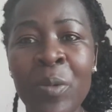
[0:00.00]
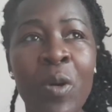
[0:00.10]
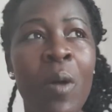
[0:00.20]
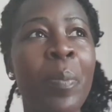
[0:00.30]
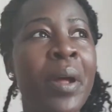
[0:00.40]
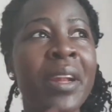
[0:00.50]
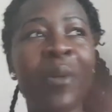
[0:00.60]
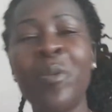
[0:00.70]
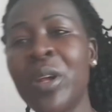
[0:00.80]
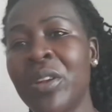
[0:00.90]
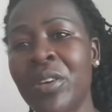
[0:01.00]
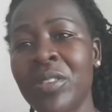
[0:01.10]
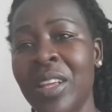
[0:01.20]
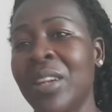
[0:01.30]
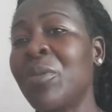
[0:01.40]
We opened the
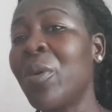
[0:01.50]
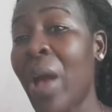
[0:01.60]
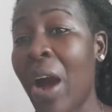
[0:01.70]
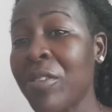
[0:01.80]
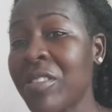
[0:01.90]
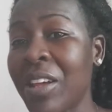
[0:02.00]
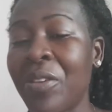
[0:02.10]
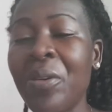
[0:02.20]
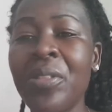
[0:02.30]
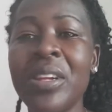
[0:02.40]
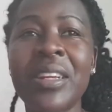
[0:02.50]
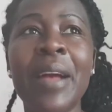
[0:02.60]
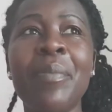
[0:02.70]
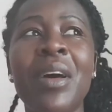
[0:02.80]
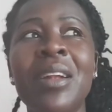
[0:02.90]
windows and we were outside all the
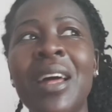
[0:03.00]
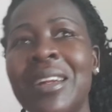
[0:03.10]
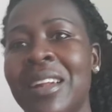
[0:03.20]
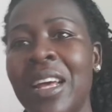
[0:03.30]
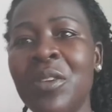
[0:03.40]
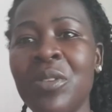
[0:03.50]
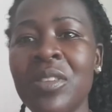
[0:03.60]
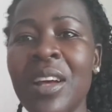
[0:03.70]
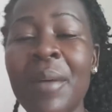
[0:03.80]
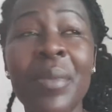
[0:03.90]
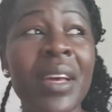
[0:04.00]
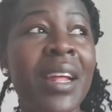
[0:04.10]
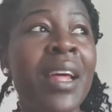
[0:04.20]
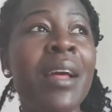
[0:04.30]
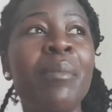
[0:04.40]
time, and that light was
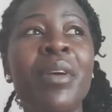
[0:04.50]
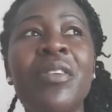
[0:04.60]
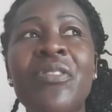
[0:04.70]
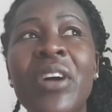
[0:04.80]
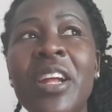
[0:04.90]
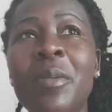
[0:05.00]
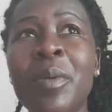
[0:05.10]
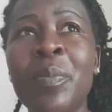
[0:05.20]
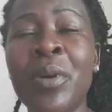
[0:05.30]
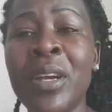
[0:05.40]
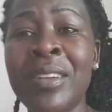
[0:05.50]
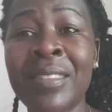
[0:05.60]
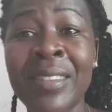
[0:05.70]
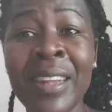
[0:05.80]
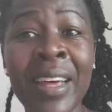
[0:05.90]
coming. But you find people,
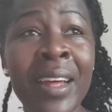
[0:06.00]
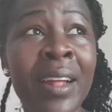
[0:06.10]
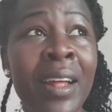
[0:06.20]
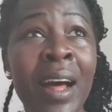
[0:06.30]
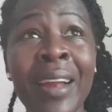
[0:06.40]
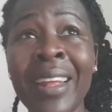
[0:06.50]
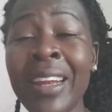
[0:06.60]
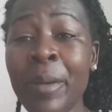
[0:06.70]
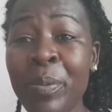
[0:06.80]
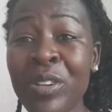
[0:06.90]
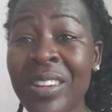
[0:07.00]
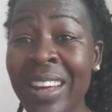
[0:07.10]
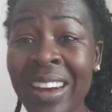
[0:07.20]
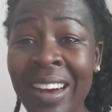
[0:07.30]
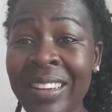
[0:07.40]
it's there, and then they put
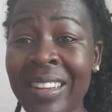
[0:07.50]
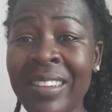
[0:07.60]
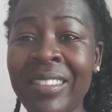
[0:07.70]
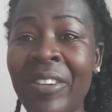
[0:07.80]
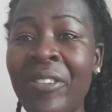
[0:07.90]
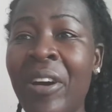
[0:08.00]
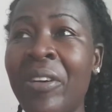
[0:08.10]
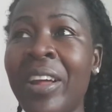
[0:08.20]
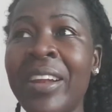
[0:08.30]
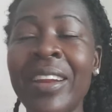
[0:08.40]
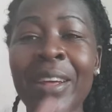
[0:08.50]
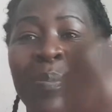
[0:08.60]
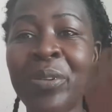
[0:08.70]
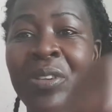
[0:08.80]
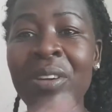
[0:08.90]
the curtains around, and then they
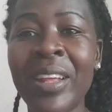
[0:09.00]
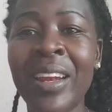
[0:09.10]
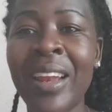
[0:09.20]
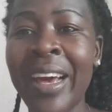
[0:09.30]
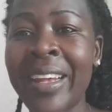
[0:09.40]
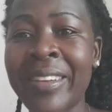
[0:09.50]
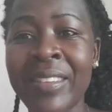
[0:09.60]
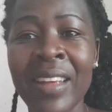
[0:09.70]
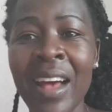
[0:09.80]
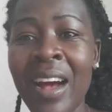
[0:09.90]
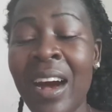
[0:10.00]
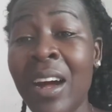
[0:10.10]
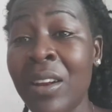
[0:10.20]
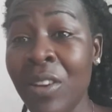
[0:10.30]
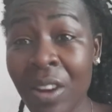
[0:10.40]
put on the lights.
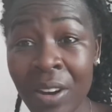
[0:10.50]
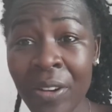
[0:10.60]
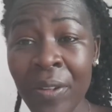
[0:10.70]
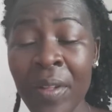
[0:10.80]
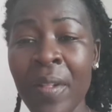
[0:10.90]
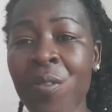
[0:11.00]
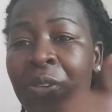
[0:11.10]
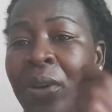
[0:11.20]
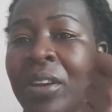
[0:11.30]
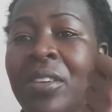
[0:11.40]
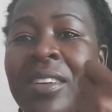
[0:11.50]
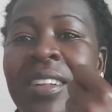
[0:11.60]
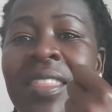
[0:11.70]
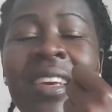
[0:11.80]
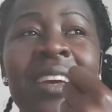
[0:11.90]
Hello? You are not
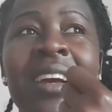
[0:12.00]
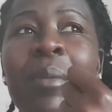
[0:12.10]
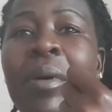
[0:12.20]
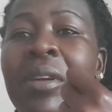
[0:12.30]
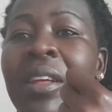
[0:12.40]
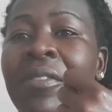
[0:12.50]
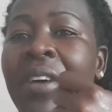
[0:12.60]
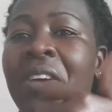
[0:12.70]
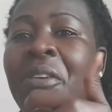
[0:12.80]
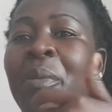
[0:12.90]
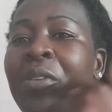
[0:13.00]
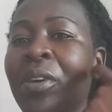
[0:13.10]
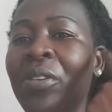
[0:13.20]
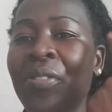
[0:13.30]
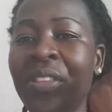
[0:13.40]
thinking about the environment, you
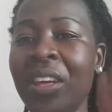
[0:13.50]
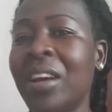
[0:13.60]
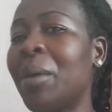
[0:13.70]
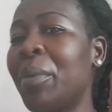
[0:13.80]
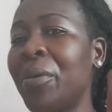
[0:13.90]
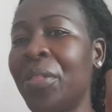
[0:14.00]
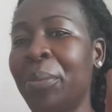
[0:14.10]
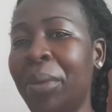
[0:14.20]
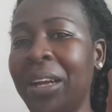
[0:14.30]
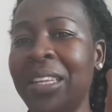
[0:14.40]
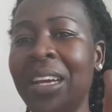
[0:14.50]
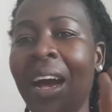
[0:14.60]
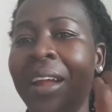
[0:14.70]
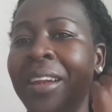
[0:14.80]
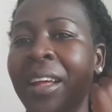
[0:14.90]
are not thinking about the money,
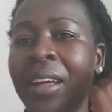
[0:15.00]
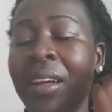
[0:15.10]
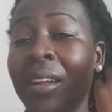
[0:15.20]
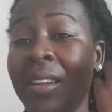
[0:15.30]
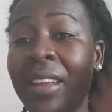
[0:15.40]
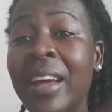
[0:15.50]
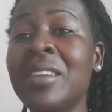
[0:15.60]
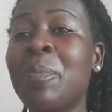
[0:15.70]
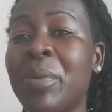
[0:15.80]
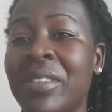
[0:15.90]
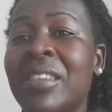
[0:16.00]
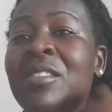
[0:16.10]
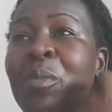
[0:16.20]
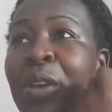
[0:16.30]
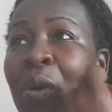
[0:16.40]
and that
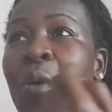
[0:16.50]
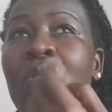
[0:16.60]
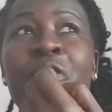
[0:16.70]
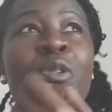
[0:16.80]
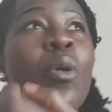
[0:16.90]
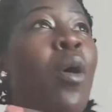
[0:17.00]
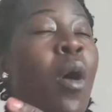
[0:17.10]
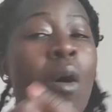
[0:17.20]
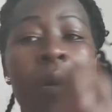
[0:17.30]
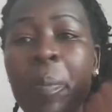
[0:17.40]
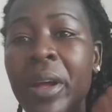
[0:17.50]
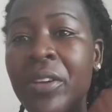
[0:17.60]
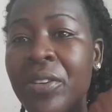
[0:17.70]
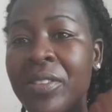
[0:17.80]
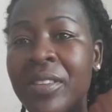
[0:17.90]
pisses me off. So open
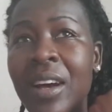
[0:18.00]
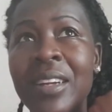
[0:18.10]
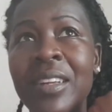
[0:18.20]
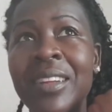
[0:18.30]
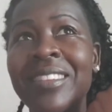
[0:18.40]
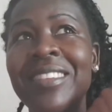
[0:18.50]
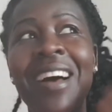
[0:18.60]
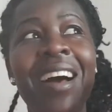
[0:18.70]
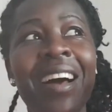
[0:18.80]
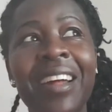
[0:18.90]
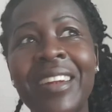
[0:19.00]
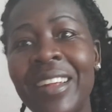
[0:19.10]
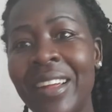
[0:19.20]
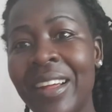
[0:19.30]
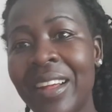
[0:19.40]
those curtains and
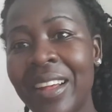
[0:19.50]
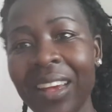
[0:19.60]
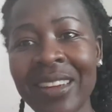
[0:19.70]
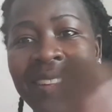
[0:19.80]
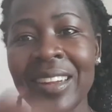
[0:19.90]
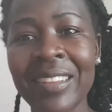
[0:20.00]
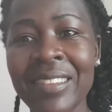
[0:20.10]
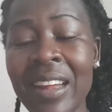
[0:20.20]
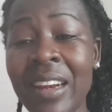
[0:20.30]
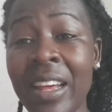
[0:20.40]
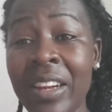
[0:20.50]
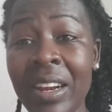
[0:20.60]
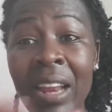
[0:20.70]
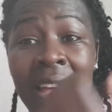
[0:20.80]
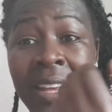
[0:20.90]
get in the
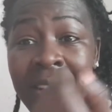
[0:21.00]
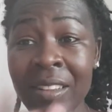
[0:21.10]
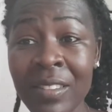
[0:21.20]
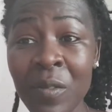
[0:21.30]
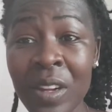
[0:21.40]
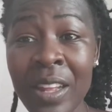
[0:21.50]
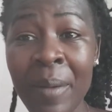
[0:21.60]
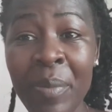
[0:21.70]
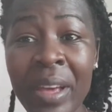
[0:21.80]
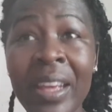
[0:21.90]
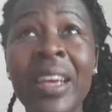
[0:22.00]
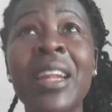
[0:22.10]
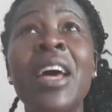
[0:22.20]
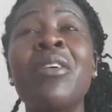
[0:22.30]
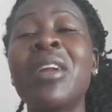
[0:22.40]
sunlight. Like this video I'm making
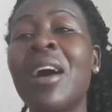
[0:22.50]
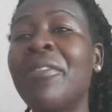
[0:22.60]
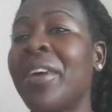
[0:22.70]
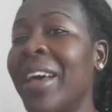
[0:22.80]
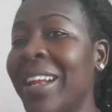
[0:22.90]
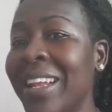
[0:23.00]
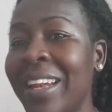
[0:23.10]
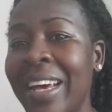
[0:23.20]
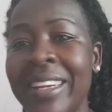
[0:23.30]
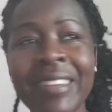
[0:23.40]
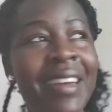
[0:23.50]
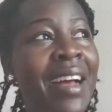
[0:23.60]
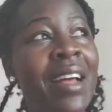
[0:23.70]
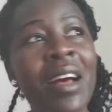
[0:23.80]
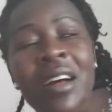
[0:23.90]
it, I don't have any light here.
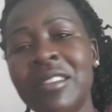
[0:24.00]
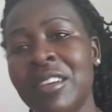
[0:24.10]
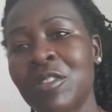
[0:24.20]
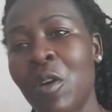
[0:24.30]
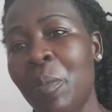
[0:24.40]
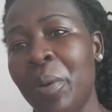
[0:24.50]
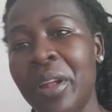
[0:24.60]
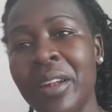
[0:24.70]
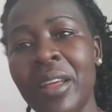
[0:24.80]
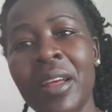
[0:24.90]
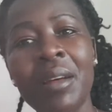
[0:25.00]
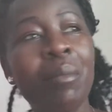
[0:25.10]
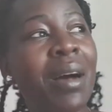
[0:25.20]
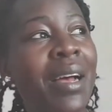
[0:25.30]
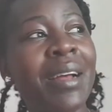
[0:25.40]
I just opened
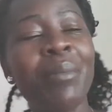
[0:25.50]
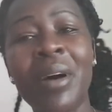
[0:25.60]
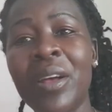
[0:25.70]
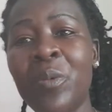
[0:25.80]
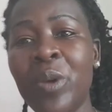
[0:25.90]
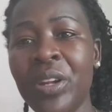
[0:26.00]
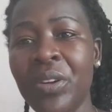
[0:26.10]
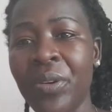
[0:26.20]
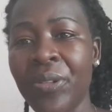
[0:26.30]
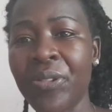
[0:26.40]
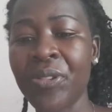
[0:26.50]
my windows.